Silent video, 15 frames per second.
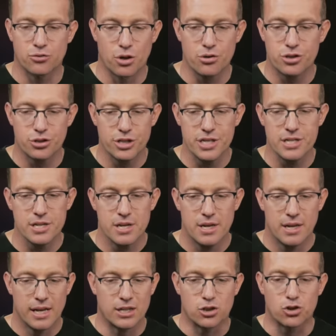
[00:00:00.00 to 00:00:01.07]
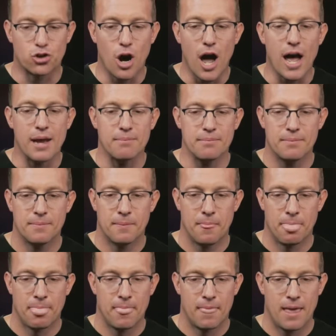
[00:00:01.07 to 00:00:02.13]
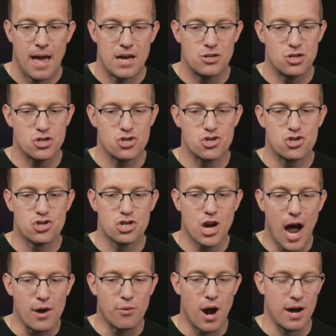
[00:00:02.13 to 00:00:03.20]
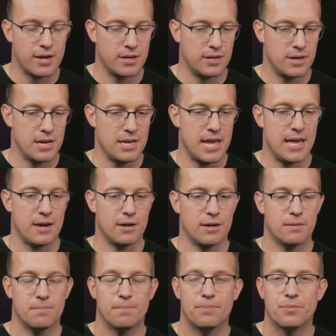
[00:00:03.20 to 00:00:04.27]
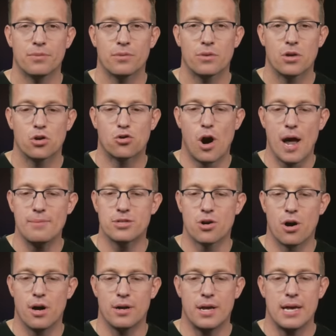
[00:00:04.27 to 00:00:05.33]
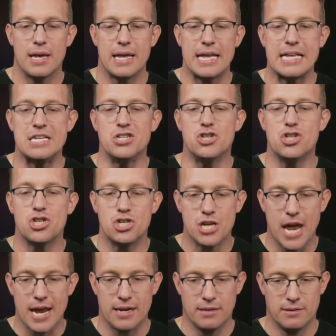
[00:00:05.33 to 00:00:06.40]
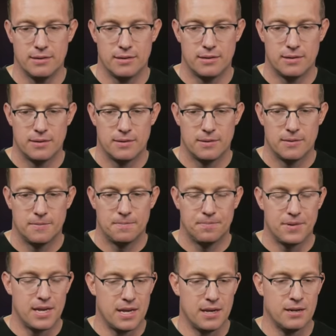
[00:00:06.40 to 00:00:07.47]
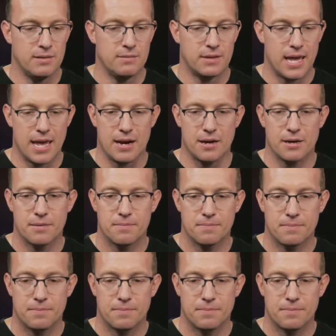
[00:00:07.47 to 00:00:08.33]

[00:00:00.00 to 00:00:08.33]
groceries, like crime has just skyrocketed in Canada. Crime has gone insane in Canada.